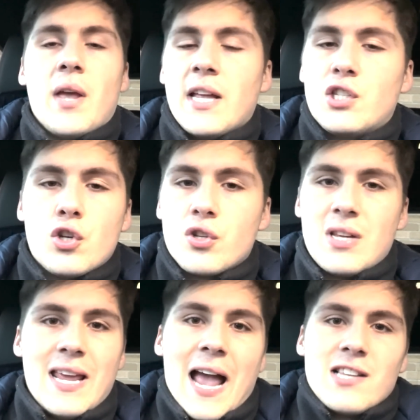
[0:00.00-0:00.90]

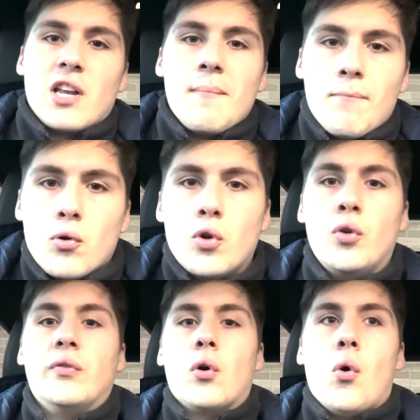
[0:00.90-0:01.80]
He hasn't
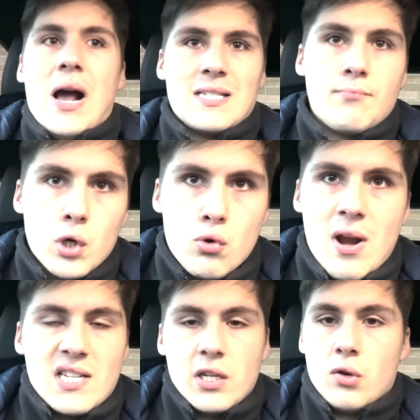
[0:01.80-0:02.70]
improved or hasn't
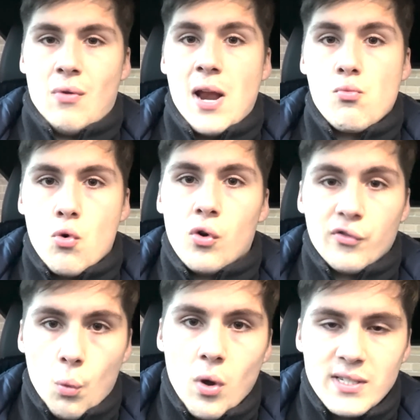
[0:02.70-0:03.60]
progressed at the rate
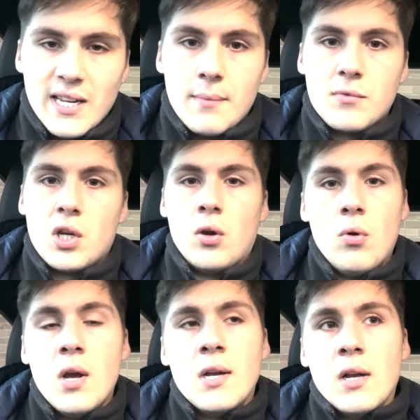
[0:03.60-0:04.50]
Wolves wanted him to.
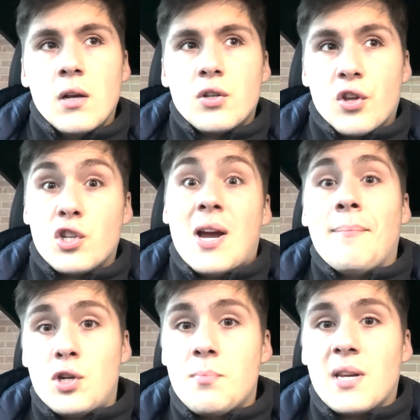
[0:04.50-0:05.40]
So the
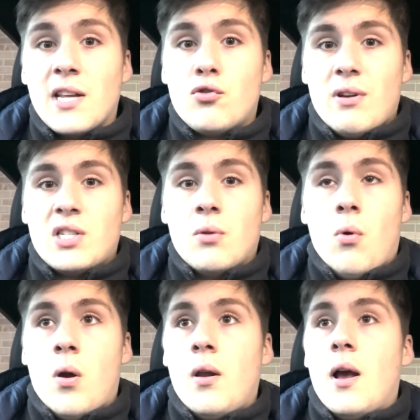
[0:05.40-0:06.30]
Championship's an interesting
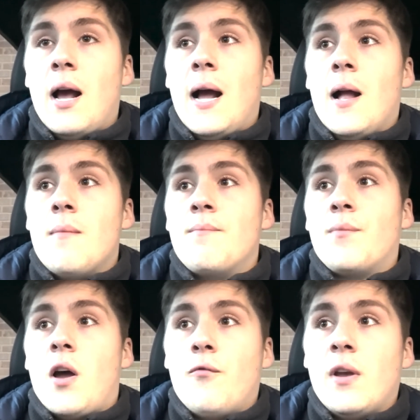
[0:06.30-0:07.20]
one.
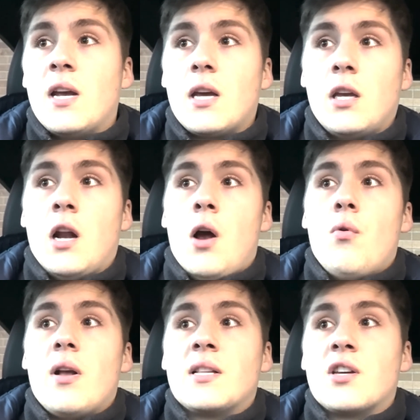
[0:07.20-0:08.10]
I think, you
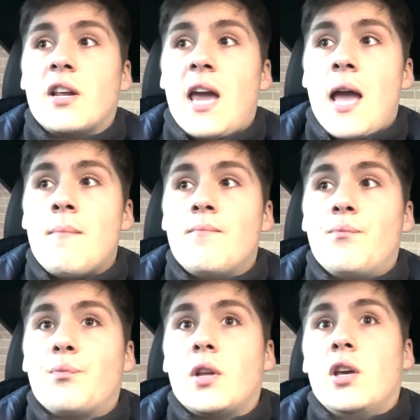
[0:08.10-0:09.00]
know, it's going to him...
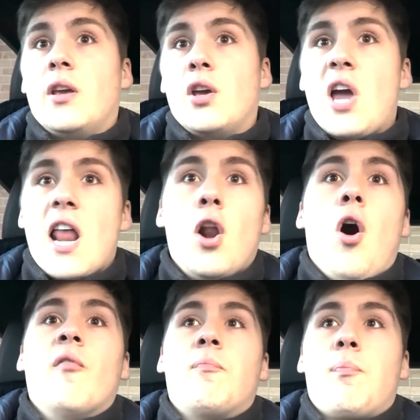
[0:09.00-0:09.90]
You can get a
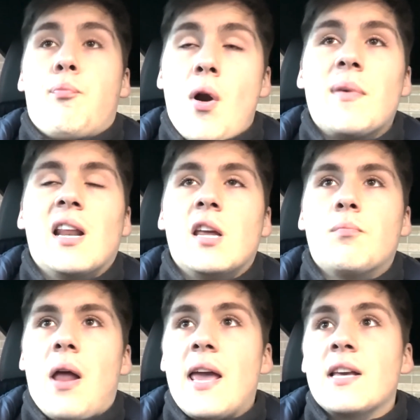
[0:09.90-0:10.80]
lot of Premier
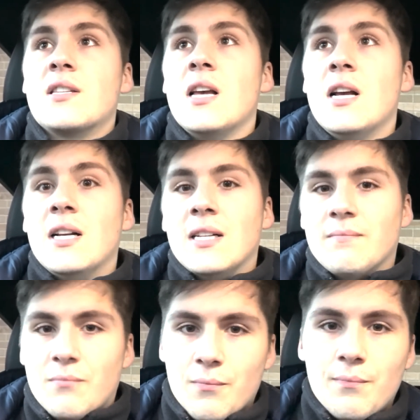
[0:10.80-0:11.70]
League players
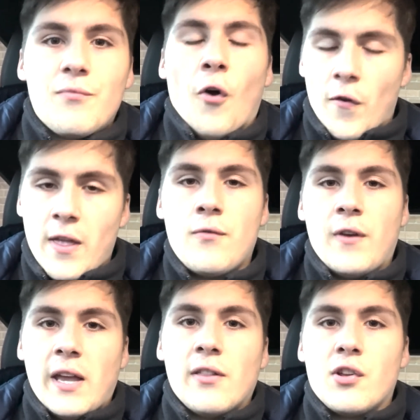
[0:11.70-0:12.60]
find their
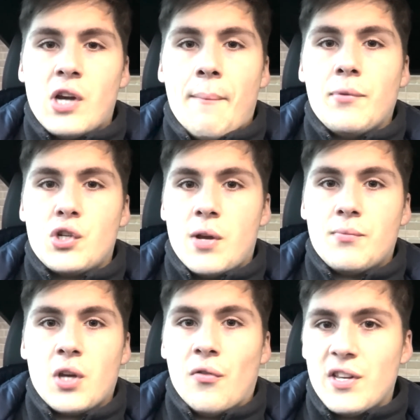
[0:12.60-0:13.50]
feet in the Championship.
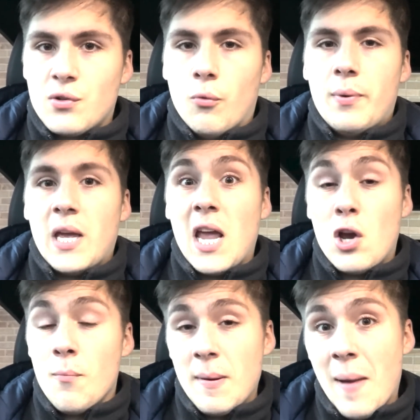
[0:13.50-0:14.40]
So this will be...
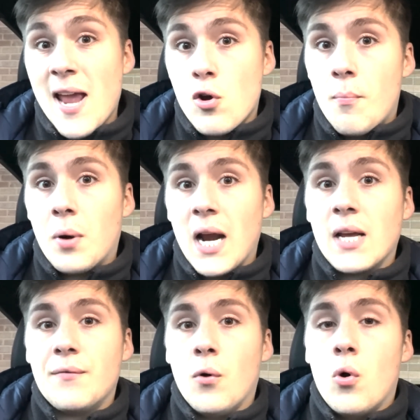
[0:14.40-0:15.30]
Could be make or
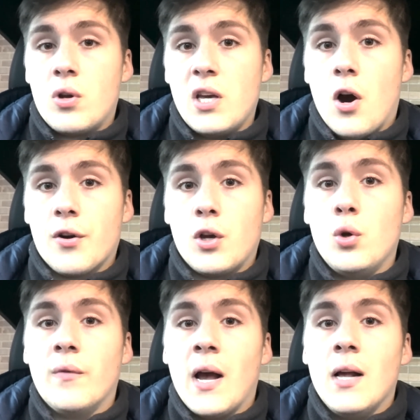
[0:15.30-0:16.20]
break for Carvajal
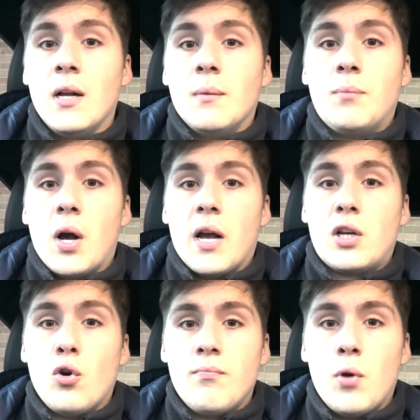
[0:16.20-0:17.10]
Hoever. But a
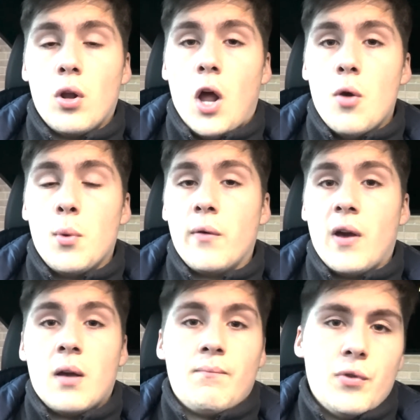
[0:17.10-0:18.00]
good loan move,
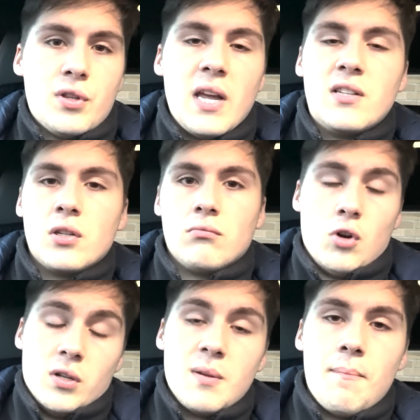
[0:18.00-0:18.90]
a decent...
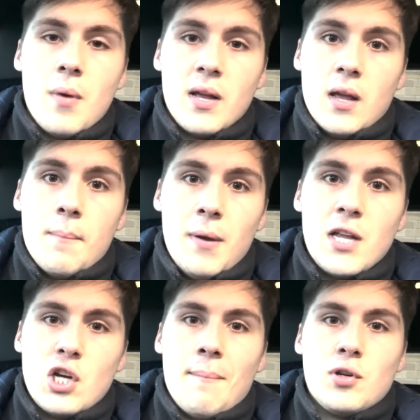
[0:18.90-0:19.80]
Well, it's a
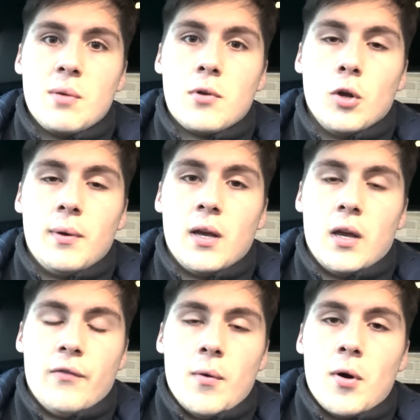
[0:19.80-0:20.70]
big Championship club,
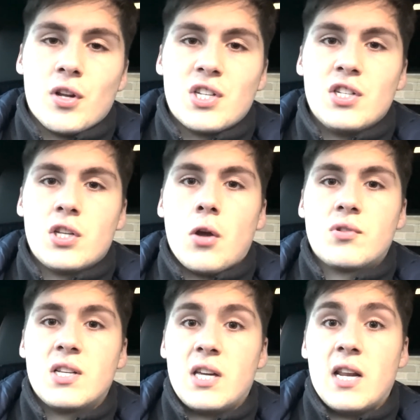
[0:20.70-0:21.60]
if I'm honest, in Stoke
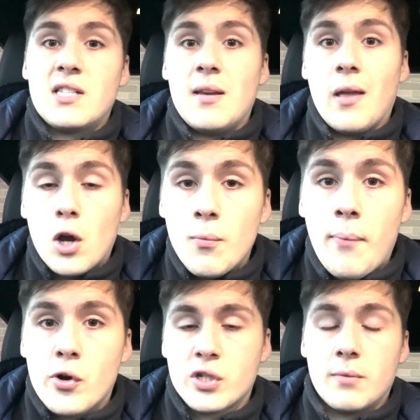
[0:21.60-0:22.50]
City, and a team that could
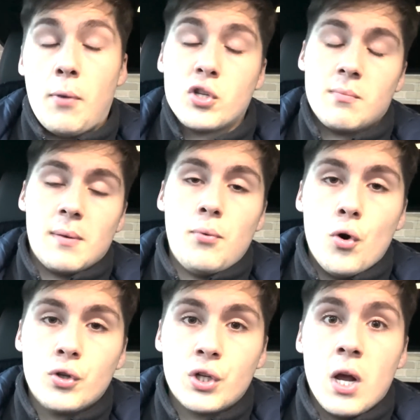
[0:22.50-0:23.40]
possibly
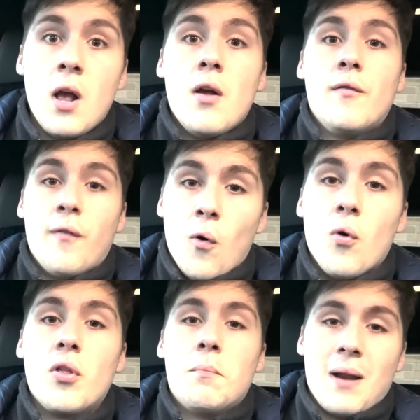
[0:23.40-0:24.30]
push
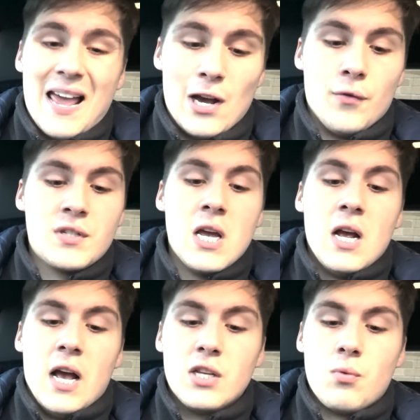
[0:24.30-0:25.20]
for the playoffs
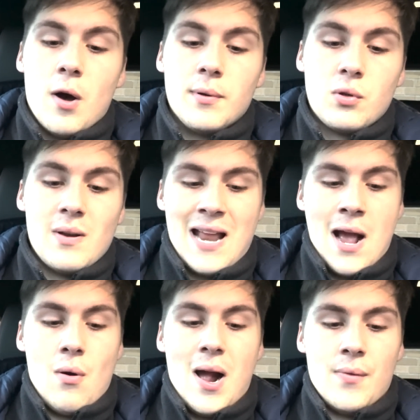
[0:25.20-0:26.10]
as well between
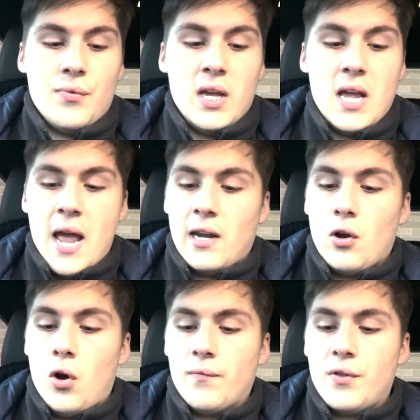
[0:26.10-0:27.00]
now and the
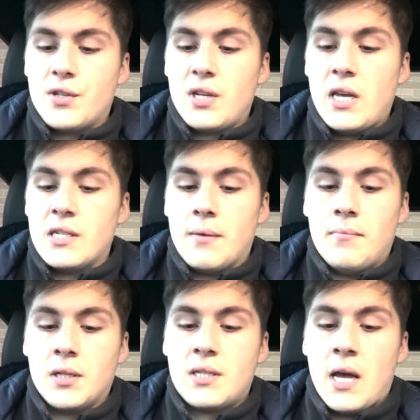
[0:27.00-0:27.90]
end of the season.
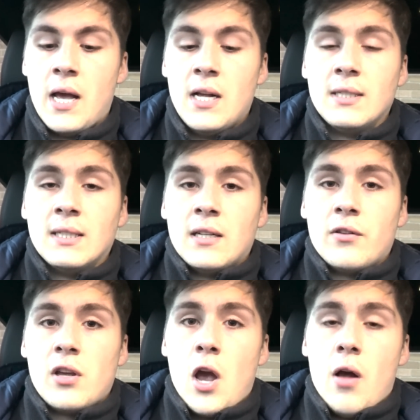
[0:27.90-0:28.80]
But
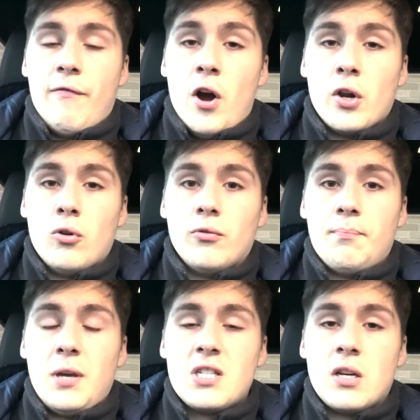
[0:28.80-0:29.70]
the final
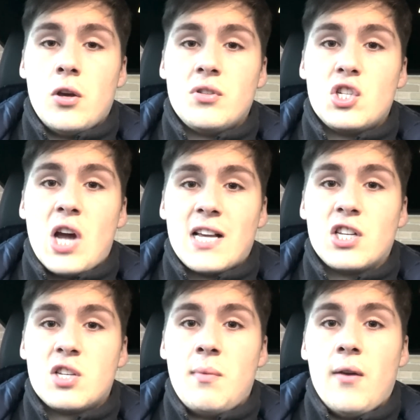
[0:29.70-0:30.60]
piece of news is
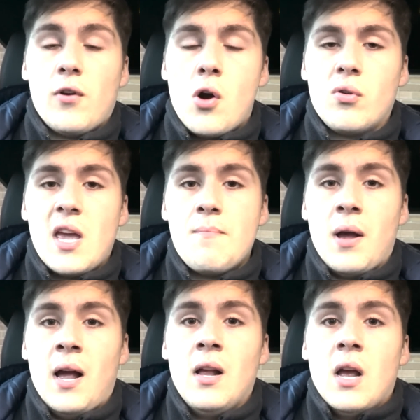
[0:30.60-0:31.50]
Jackson Smith, a goalkeeper,